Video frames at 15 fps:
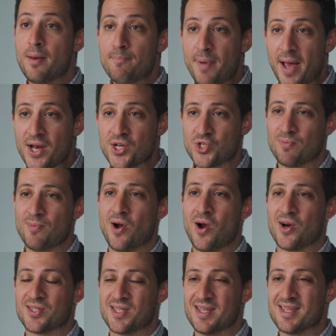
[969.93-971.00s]

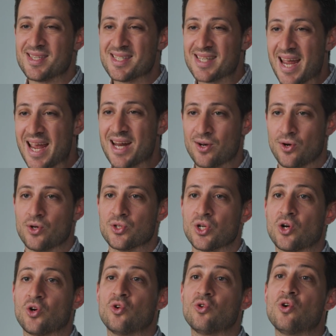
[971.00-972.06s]
benchmarks and standards
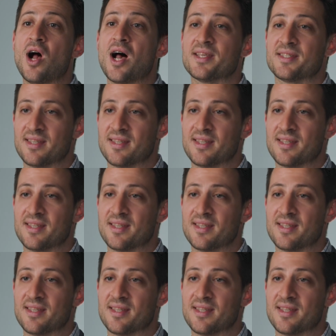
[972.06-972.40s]
across